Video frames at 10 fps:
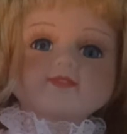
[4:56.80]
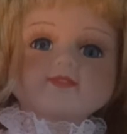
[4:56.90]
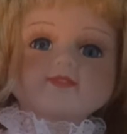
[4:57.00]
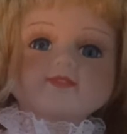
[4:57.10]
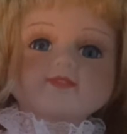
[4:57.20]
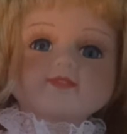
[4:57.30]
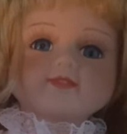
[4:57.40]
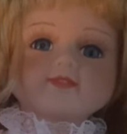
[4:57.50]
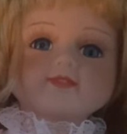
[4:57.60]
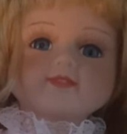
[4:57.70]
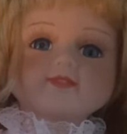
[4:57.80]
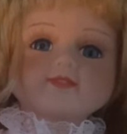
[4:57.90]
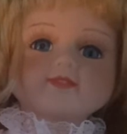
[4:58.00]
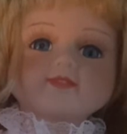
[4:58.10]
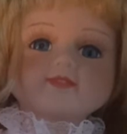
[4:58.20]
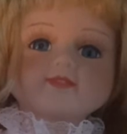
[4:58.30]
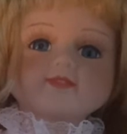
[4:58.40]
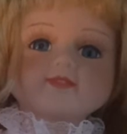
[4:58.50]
(silence)